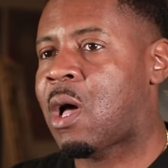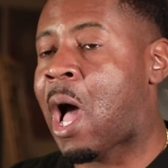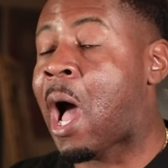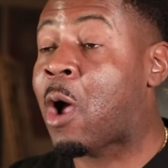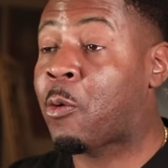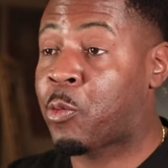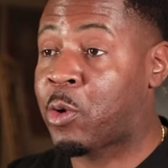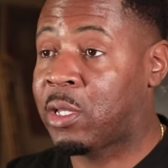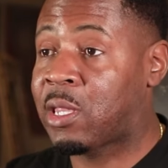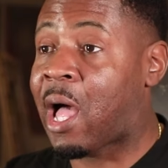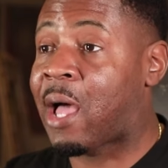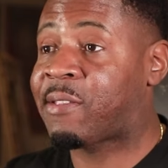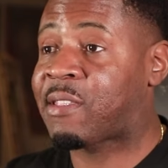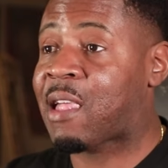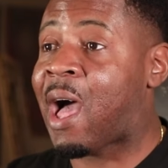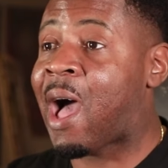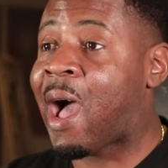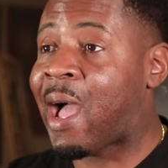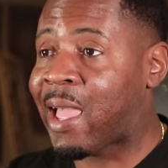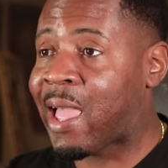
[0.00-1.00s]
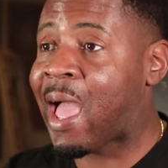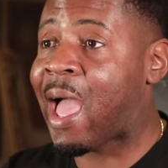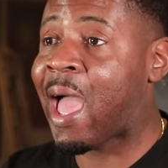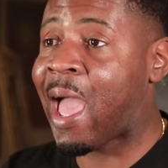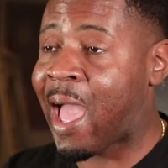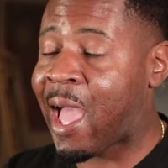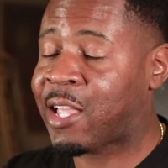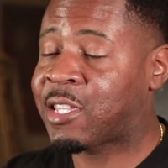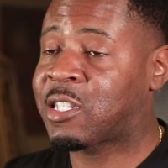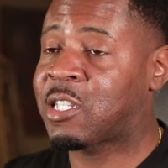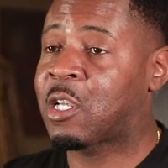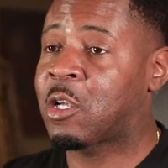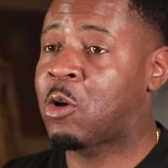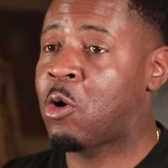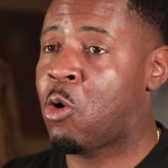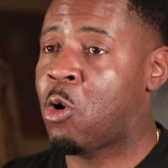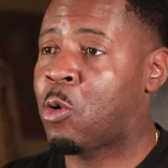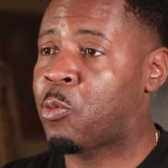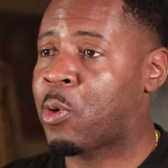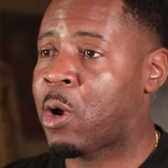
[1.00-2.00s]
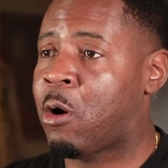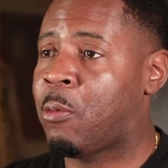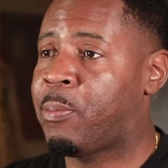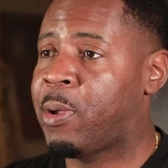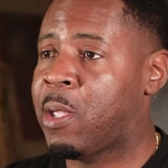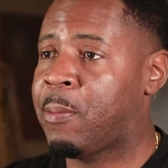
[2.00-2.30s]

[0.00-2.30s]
I realized I had to go around